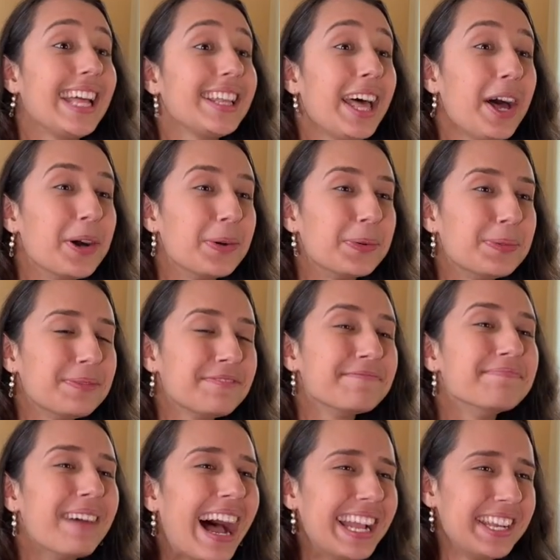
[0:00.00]
Hello,
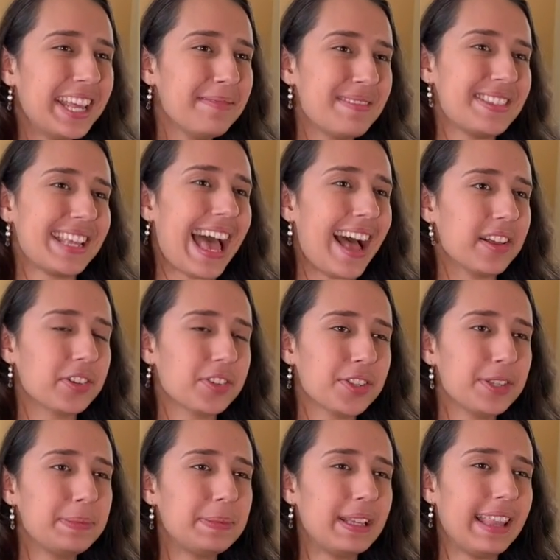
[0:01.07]
my name is
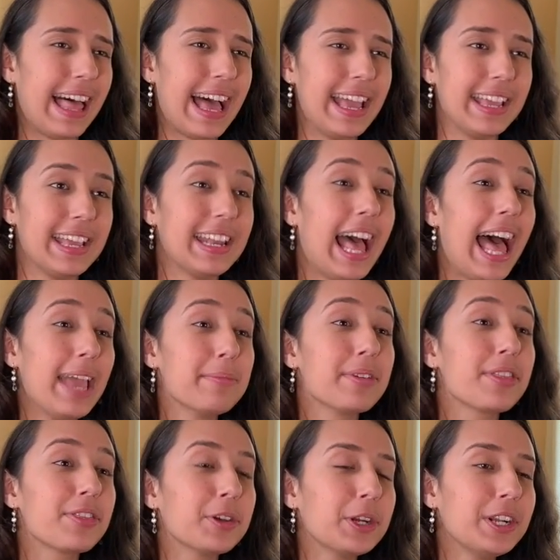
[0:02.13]
Ashlynne Pillai and I'm
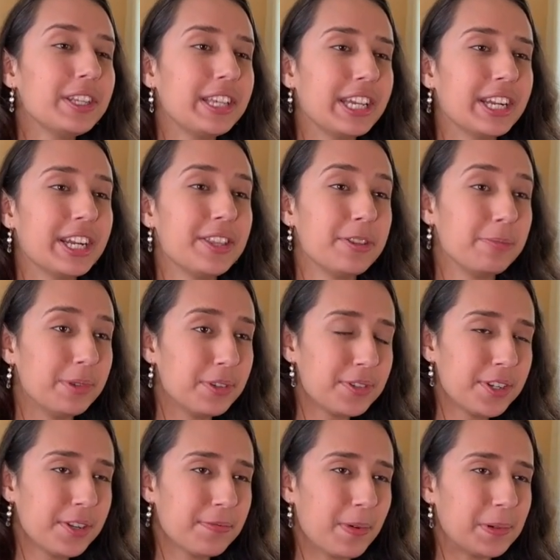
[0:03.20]
a third year in the
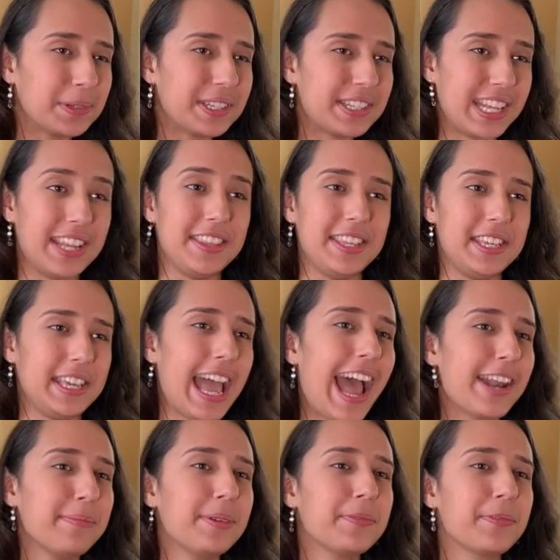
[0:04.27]
music focus at the
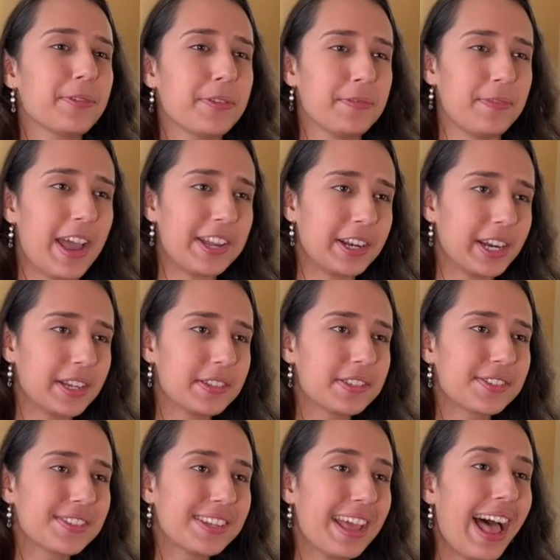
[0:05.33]
Academy for the Fine Arts.